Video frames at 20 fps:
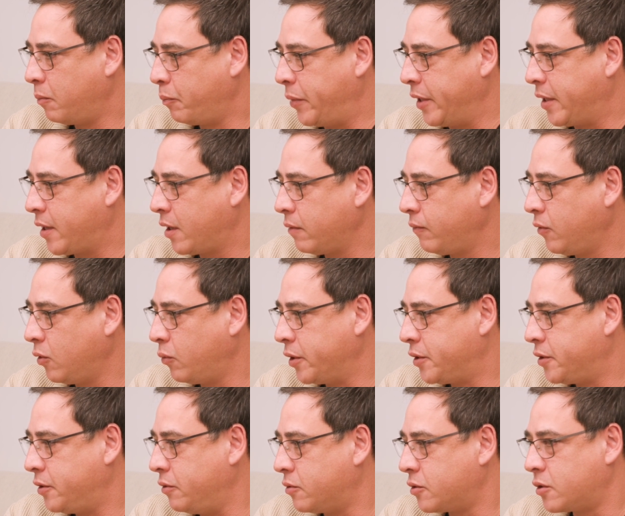"Be careful
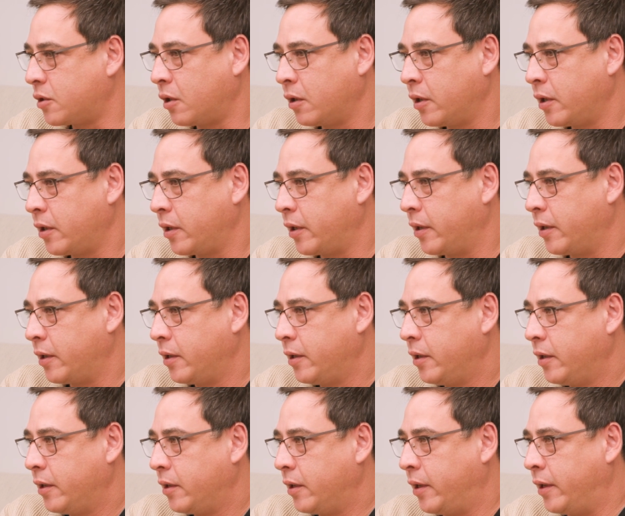what you start,
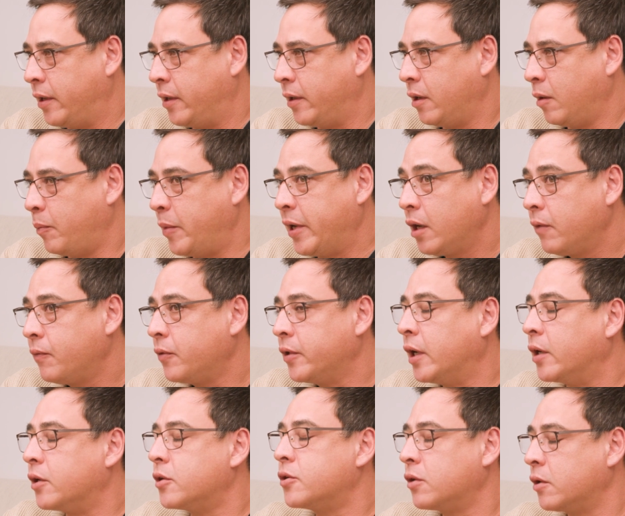and be careful
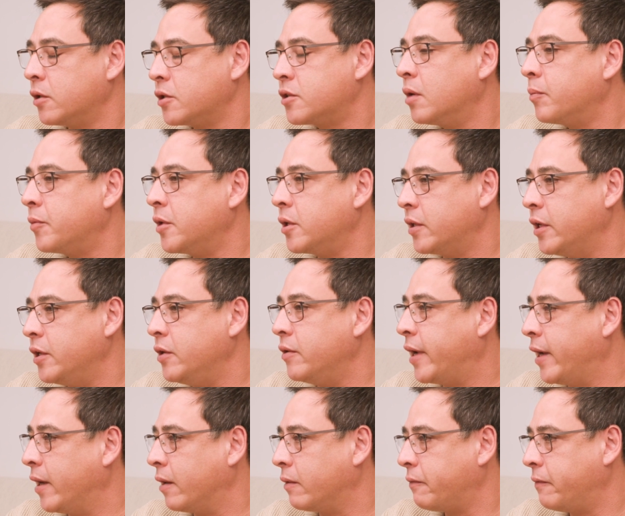not to start something that you
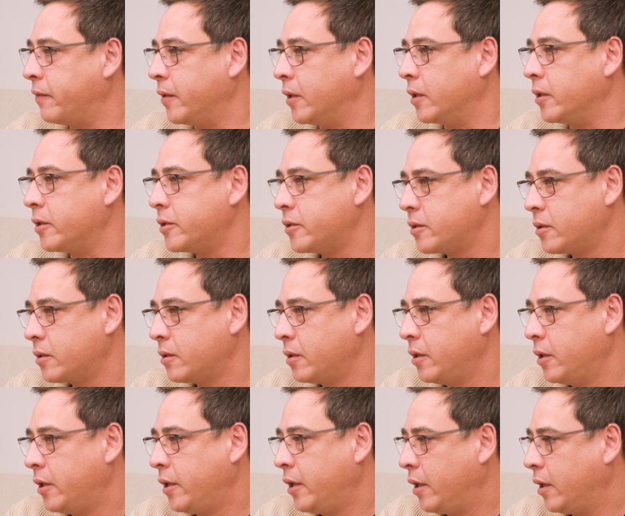can't finish."
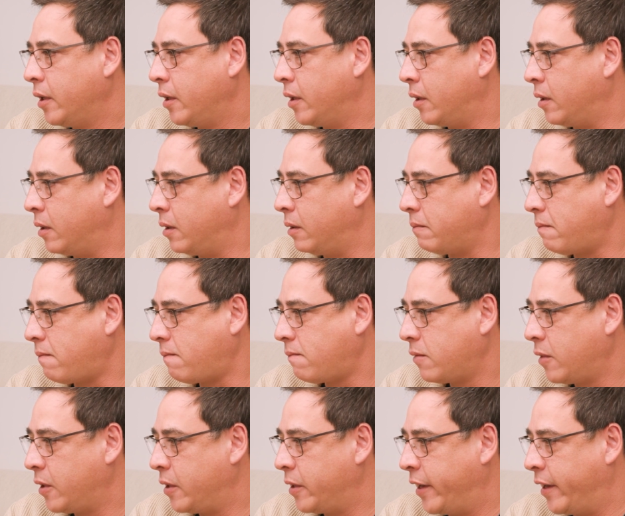And
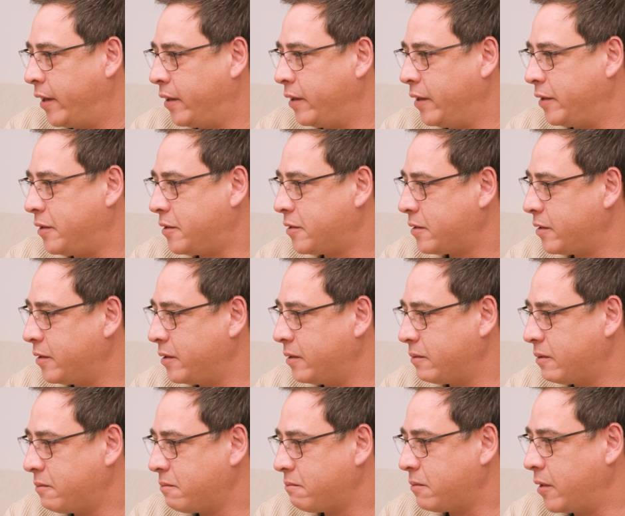it's
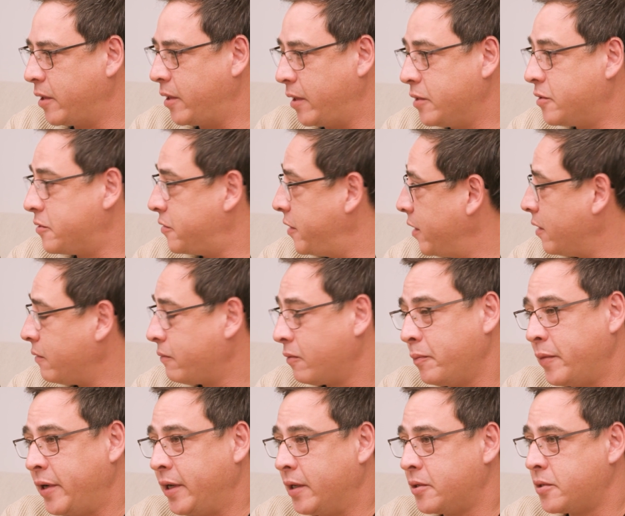there for
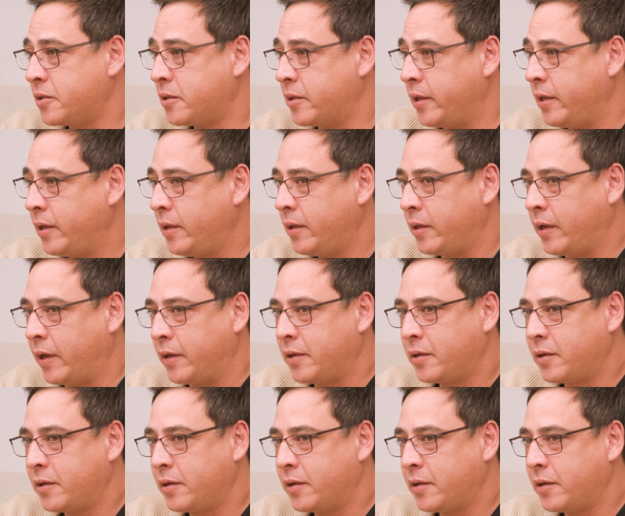me to see.